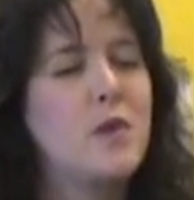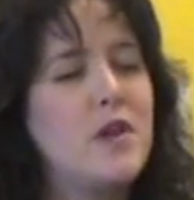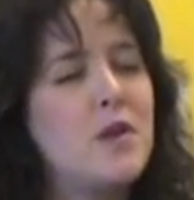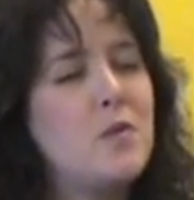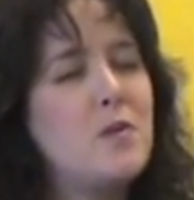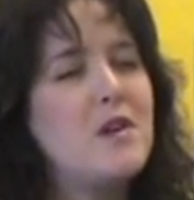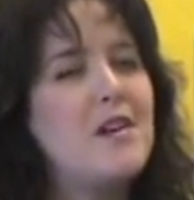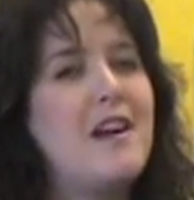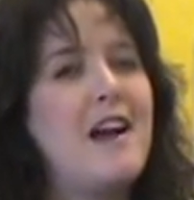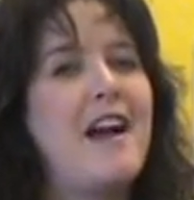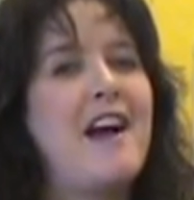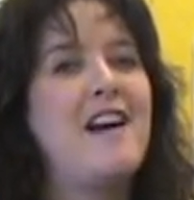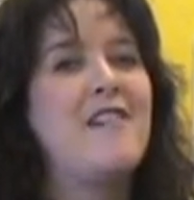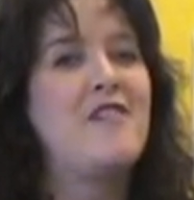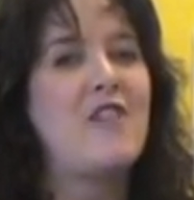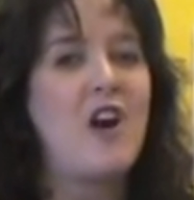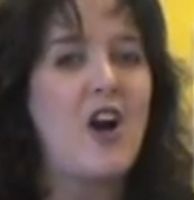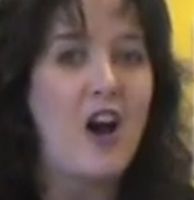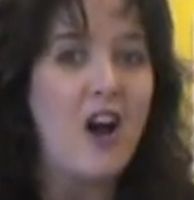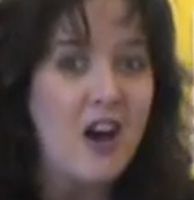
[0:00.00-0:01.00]
We will
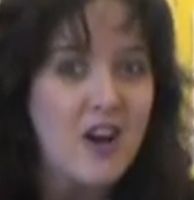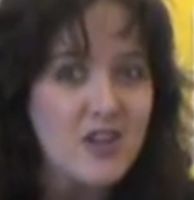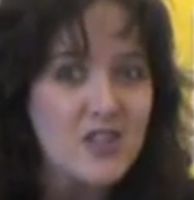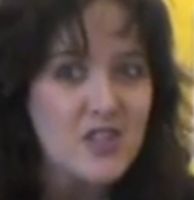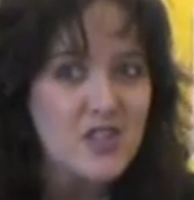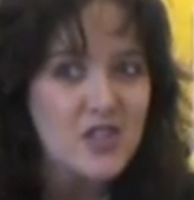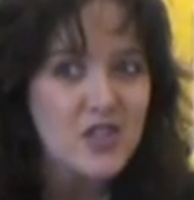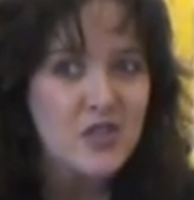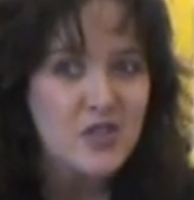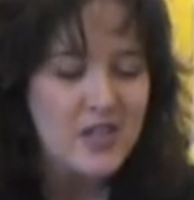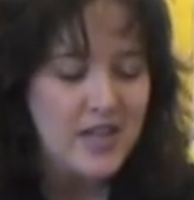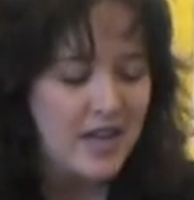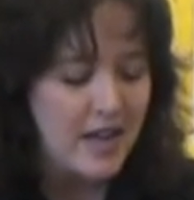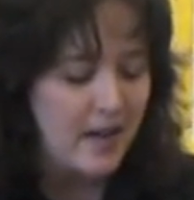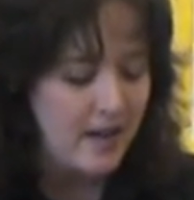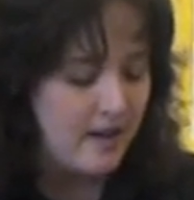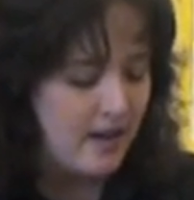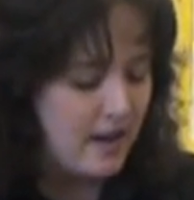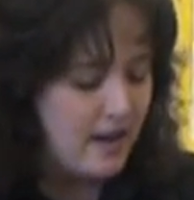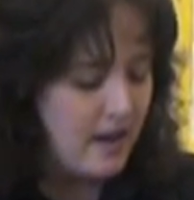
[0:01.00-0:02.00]
have art
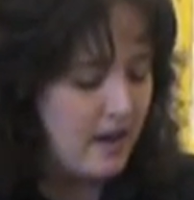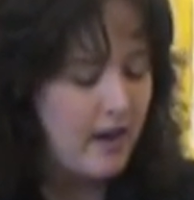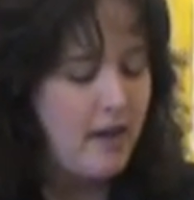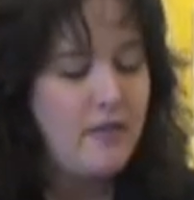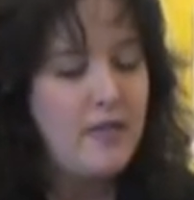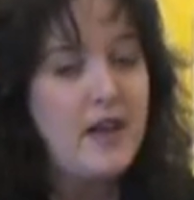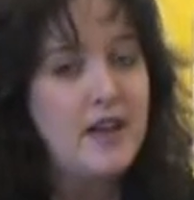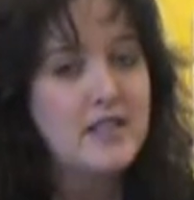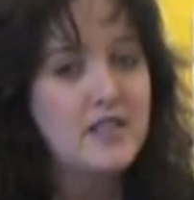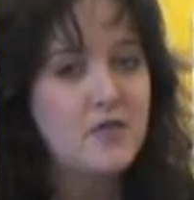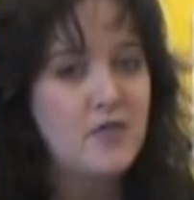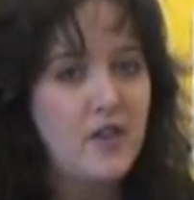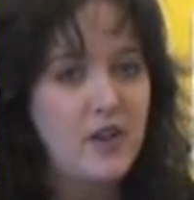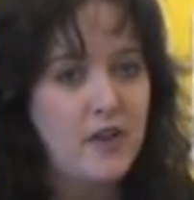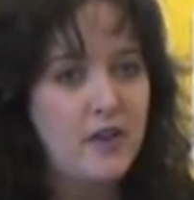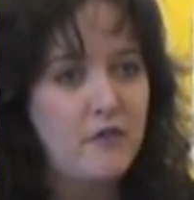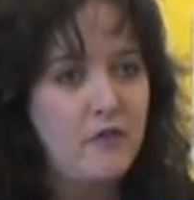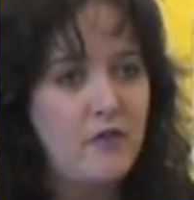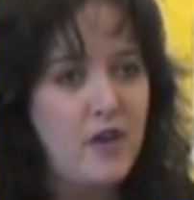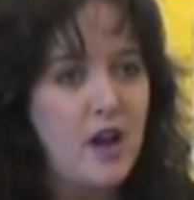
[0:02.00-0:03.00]
today, and that's
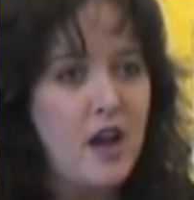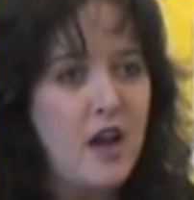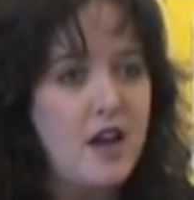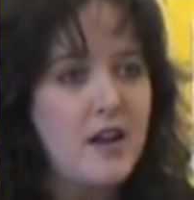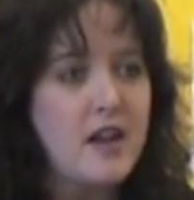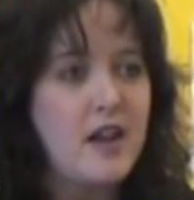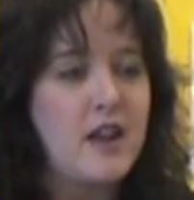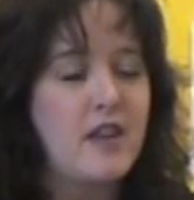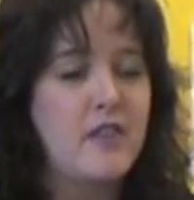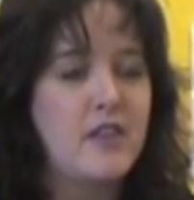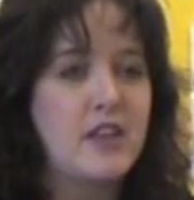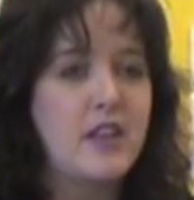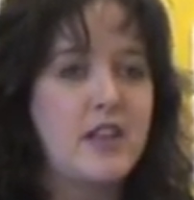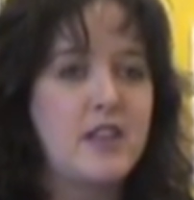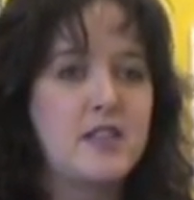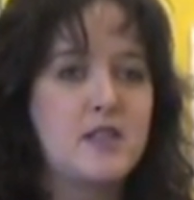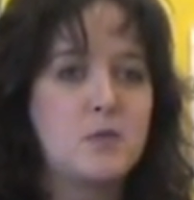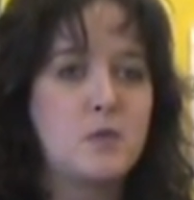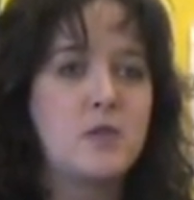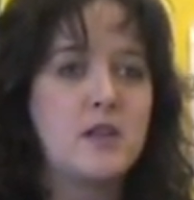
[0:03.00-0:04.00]
very fun, and the
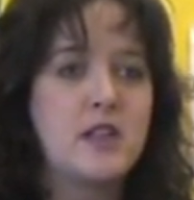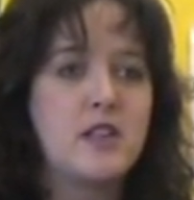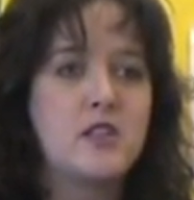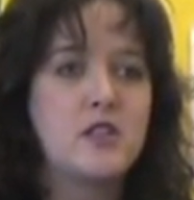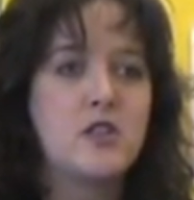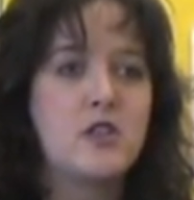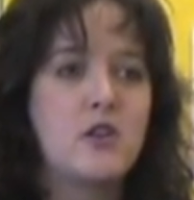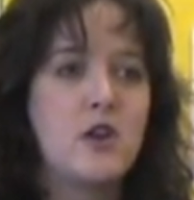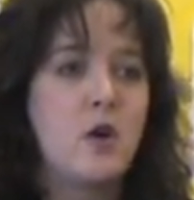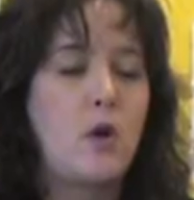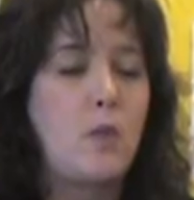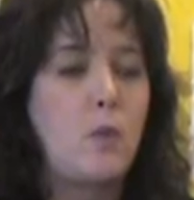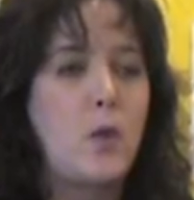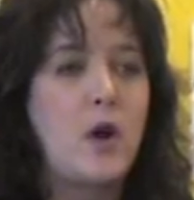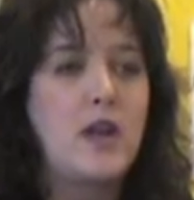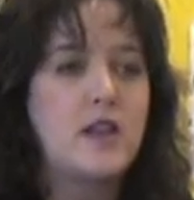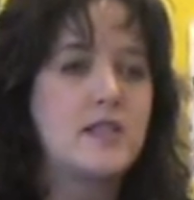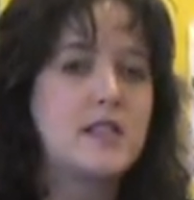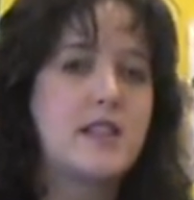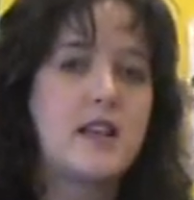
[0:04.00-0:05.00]
kids will get to know
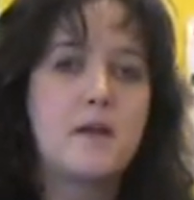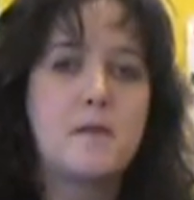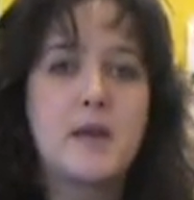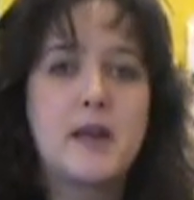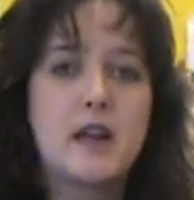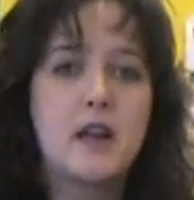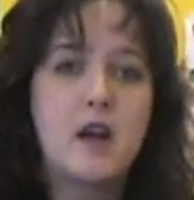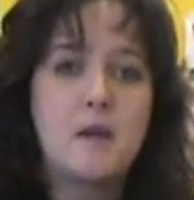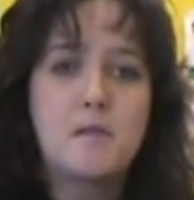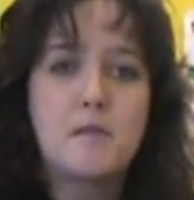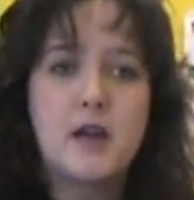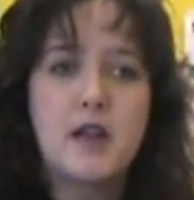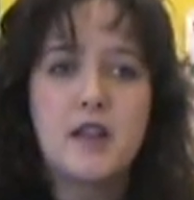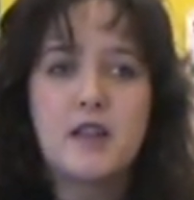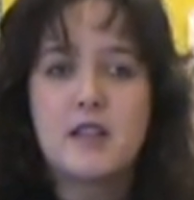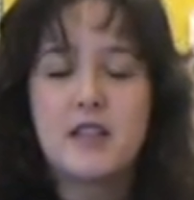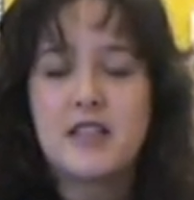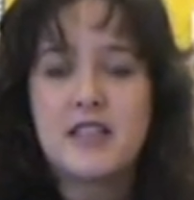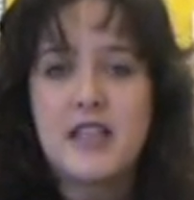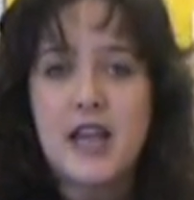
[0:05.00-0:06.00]
what's coming up
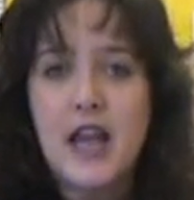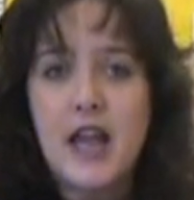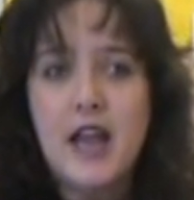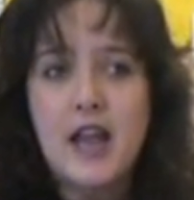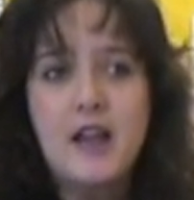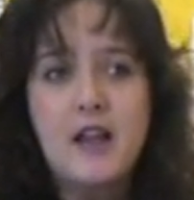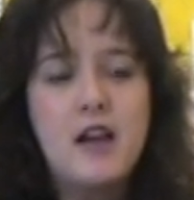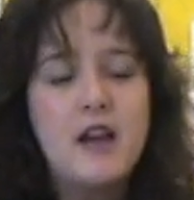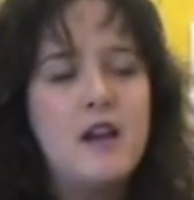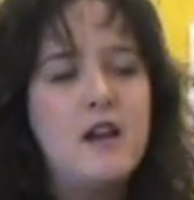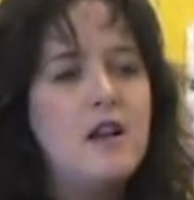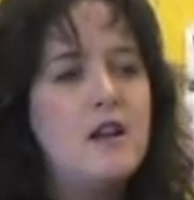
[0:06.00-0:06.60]
in the day.